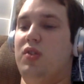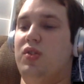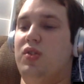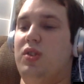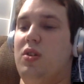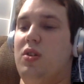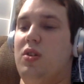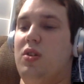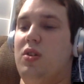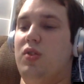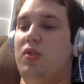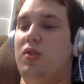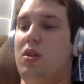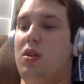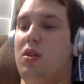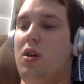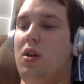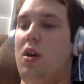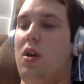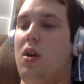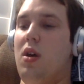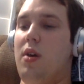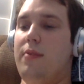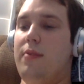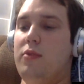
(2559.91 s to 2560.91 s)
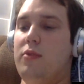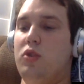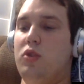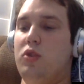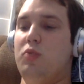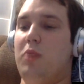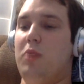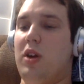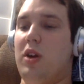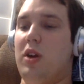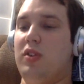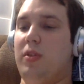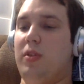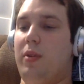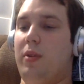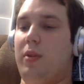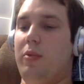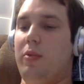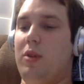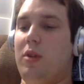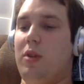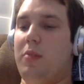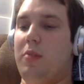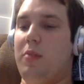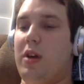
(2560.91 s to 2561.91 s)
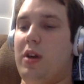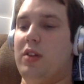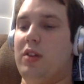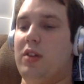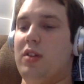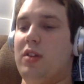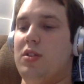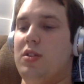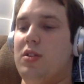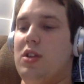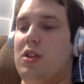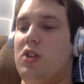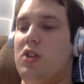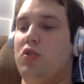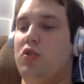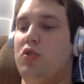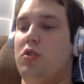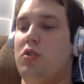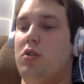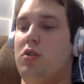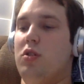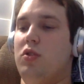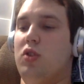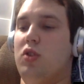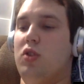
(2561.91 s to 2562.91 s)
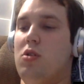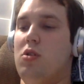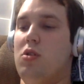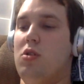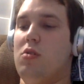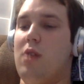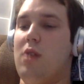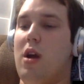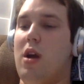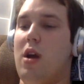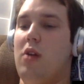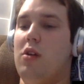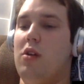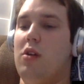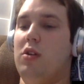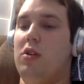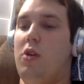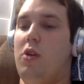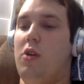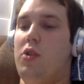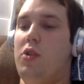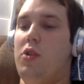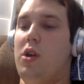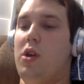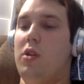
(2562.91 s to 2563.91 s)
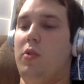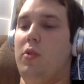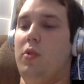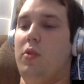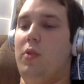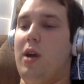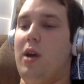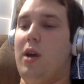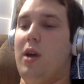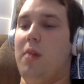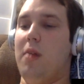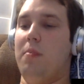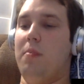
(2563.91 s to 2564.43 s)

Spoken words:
Seriously, if you spot someone wearing a Megadeth t-shirt, turn around and go the other way.